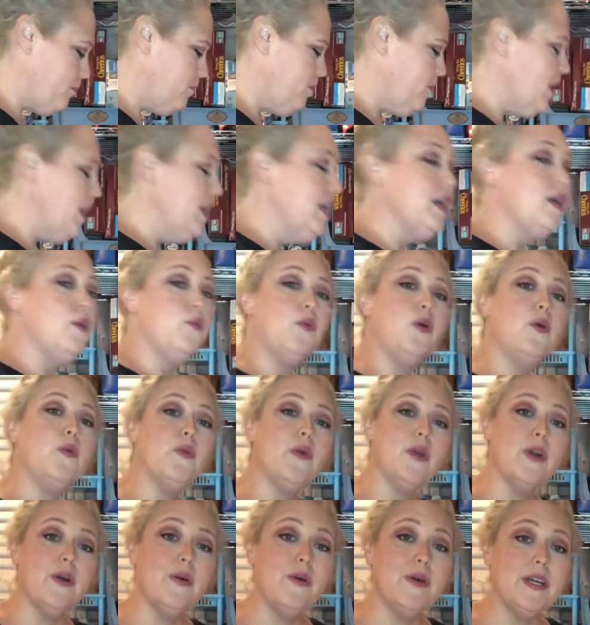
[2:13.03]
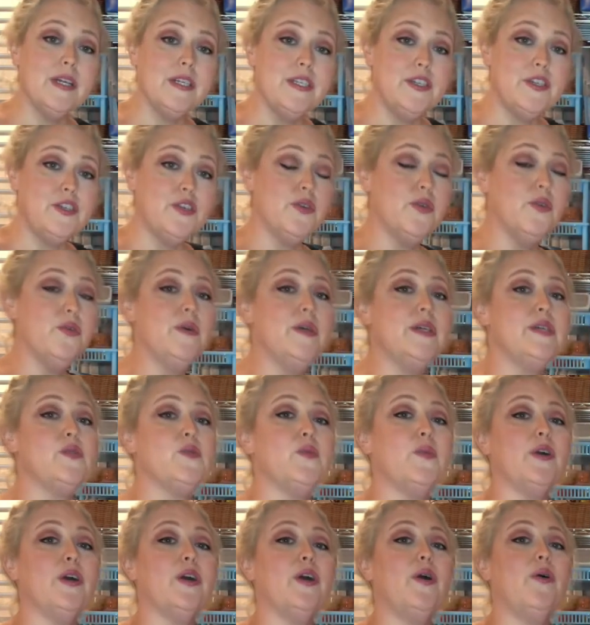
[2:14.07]
And what we're going to do is
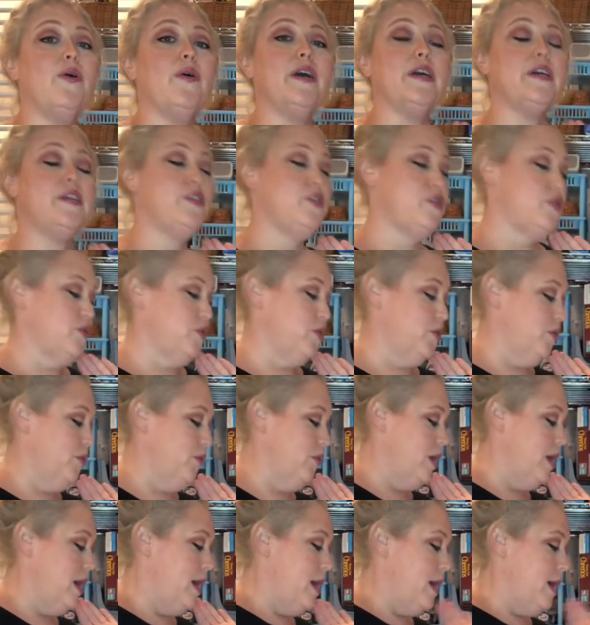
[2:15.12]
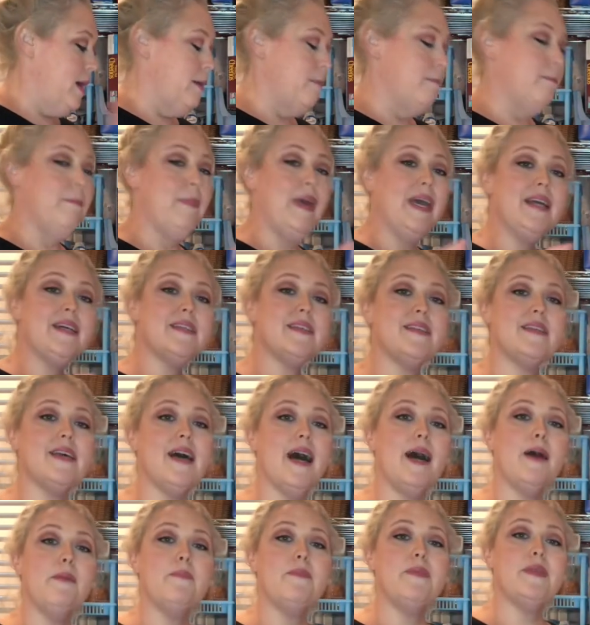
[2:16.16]
we're going to mix
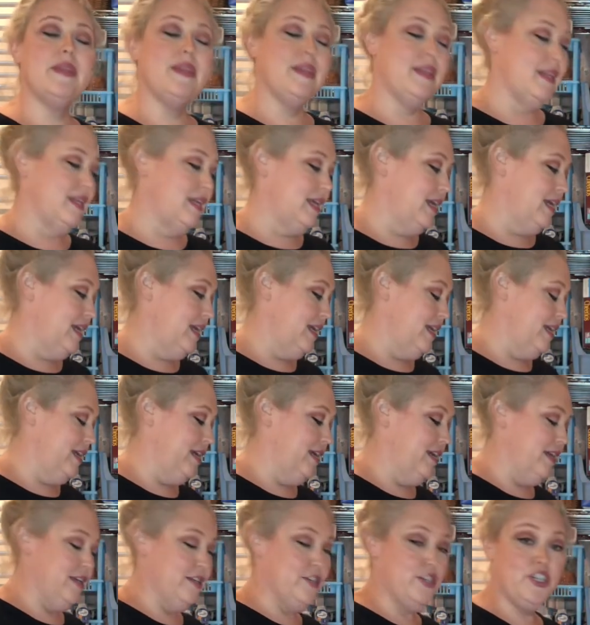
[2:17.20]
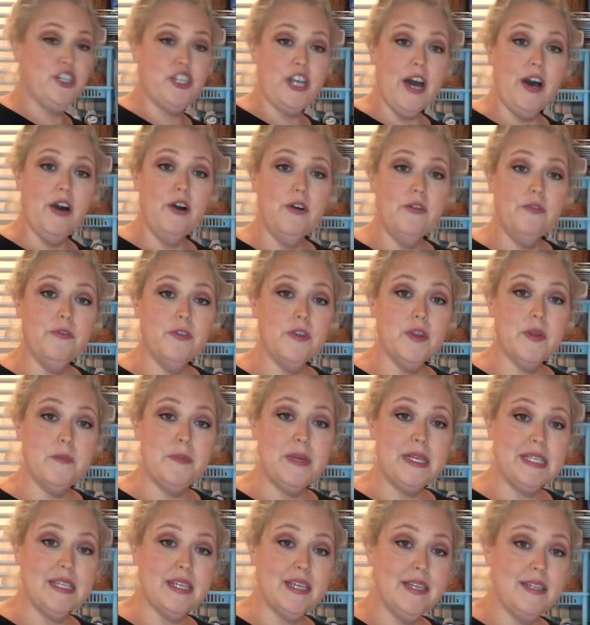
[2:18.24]
up the shell for the
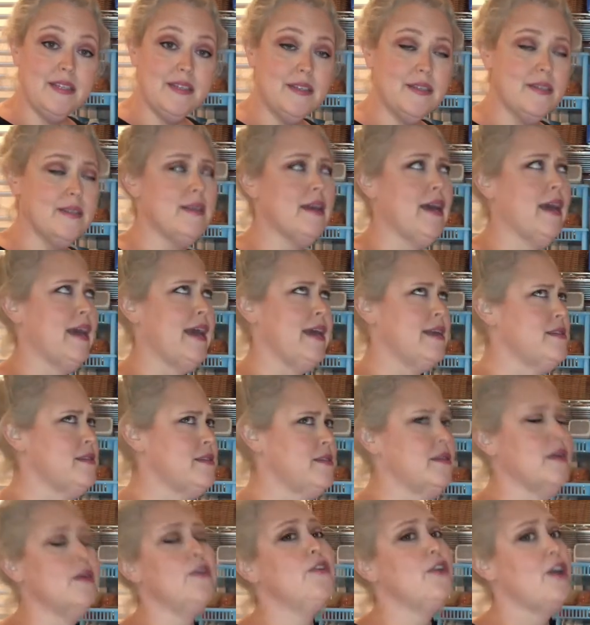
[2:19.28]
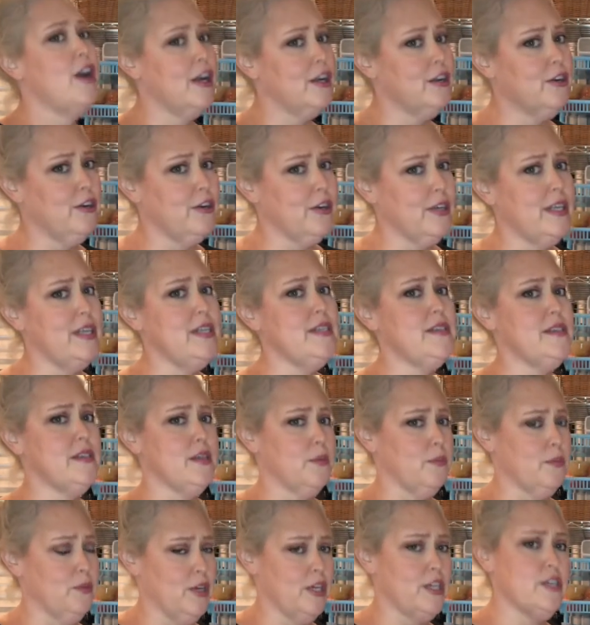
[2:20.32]
biscuits. I guess they're not cookies, they're
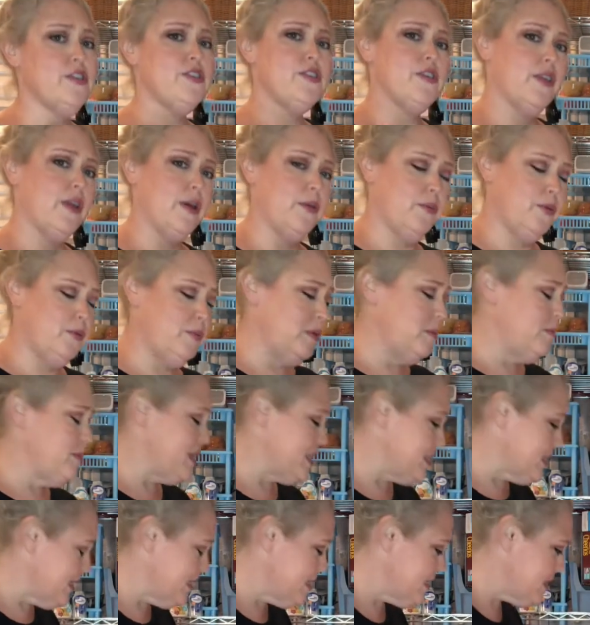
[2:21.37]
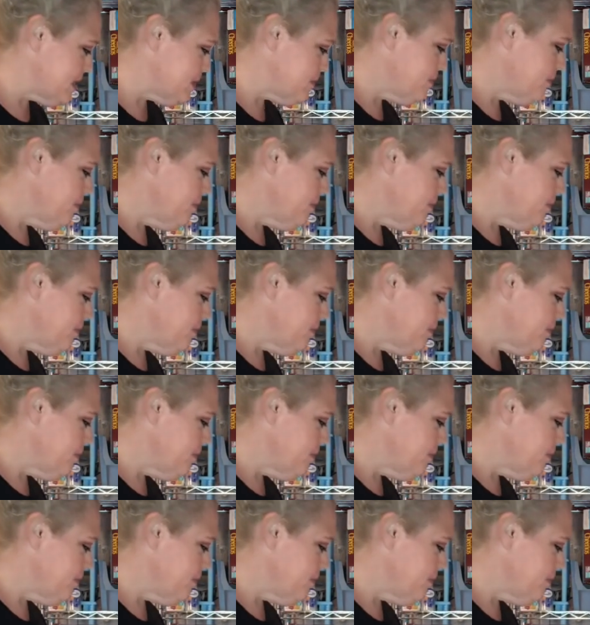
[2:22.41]
British, so they would be biscuits.